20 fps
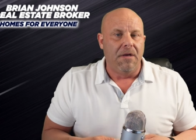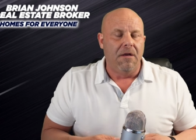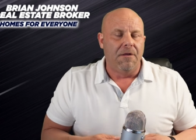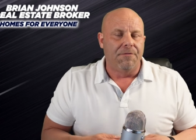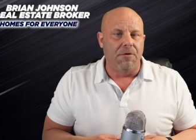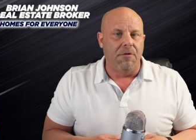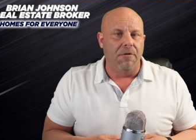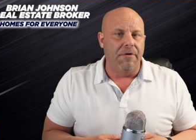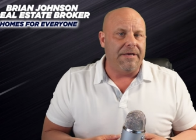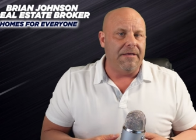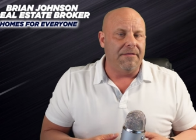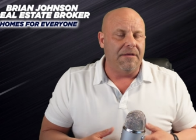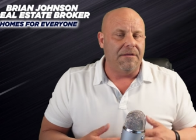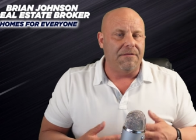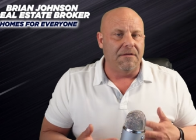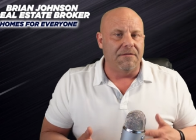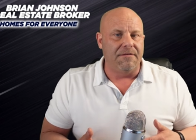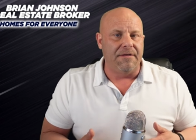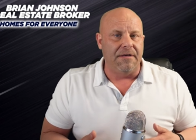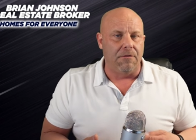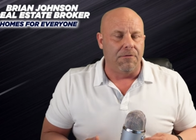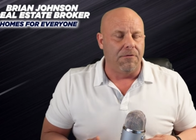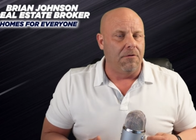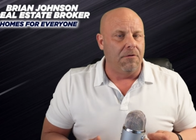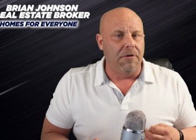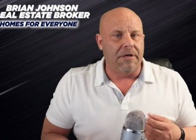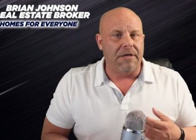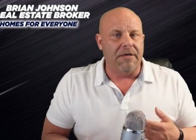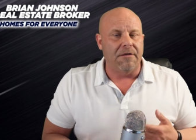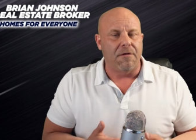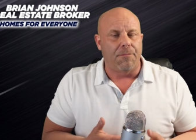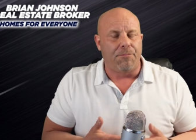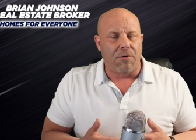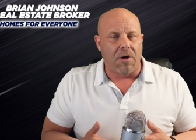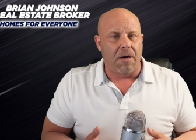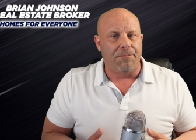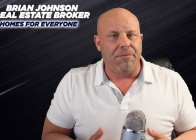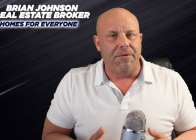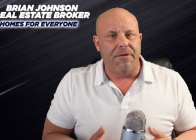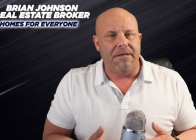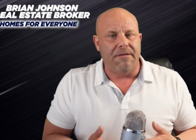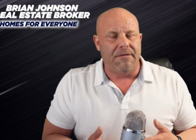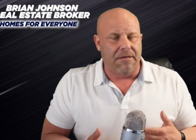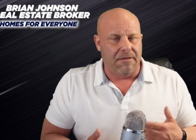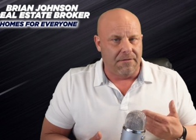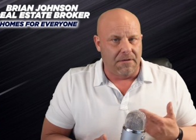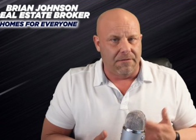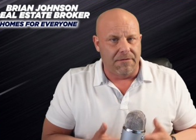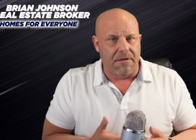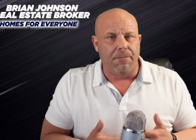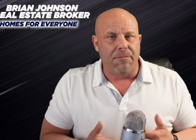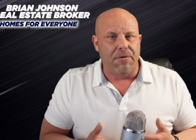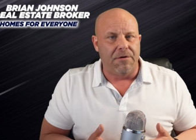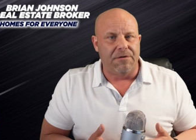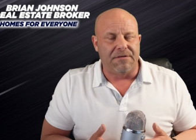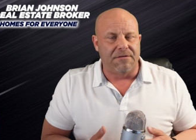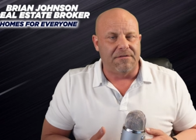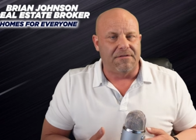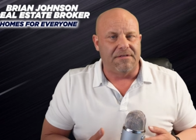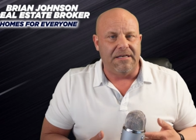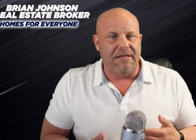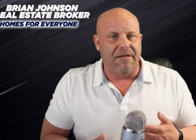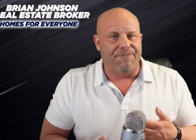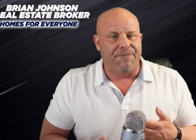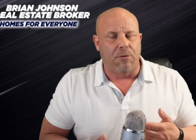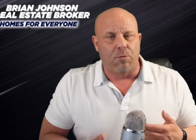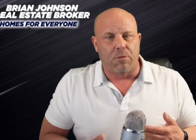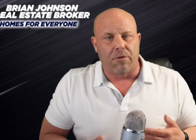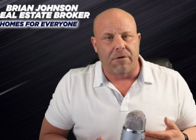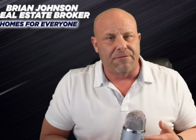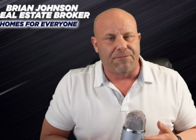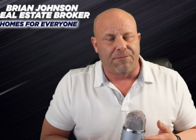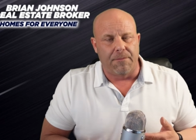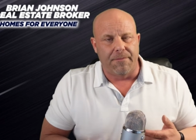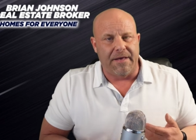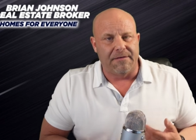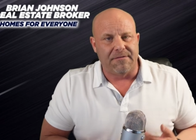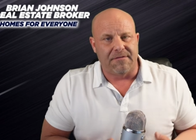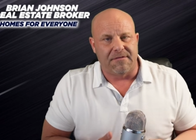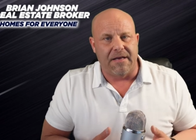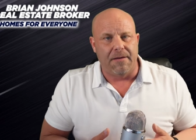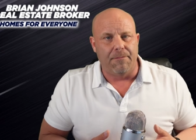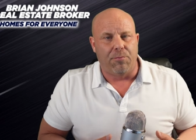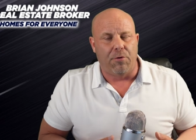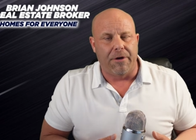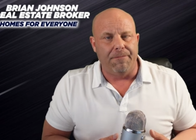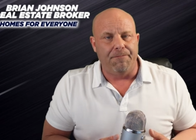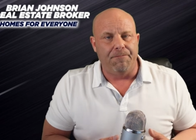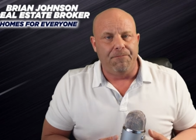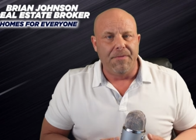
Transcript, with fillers: They're looking at the deal. They're looking at the property and the numbers and seeing if it works from that standpoint.